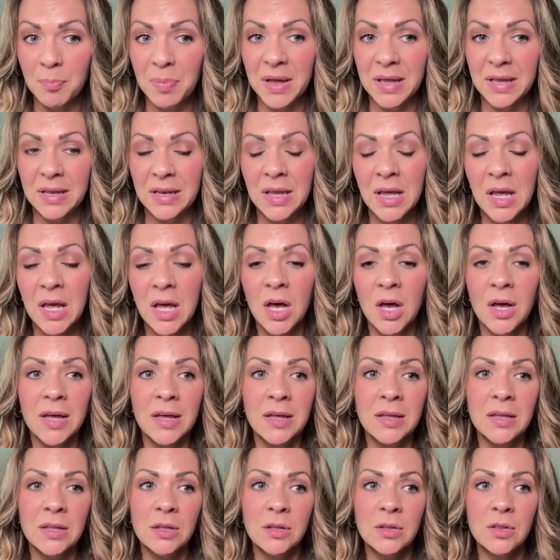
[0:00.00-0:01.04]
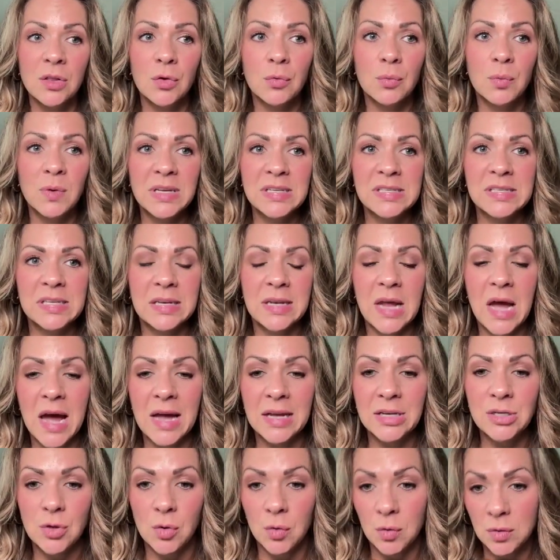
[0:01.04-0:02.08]
But the reason
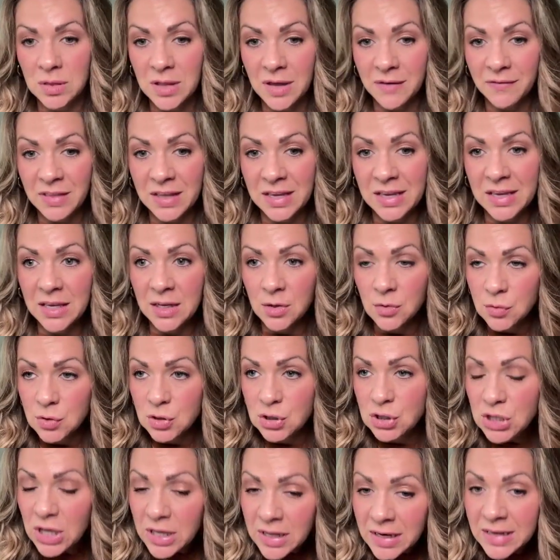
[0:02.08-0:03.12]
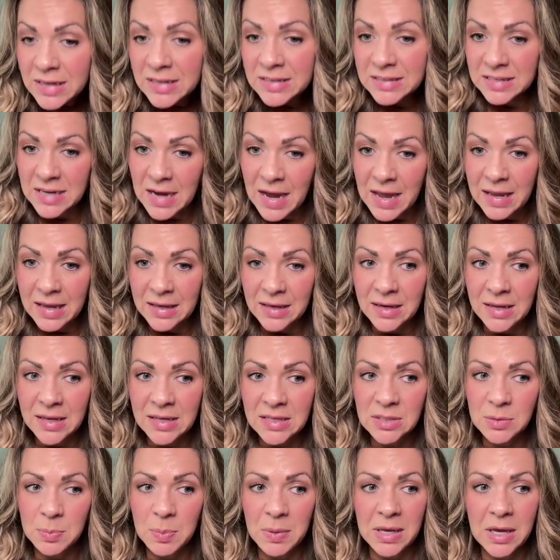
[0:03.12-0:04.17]
I don't love the ketogenic diet
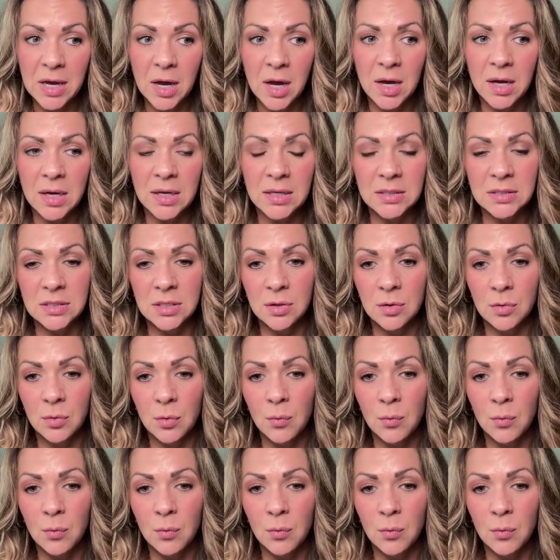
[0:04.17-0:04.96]
is because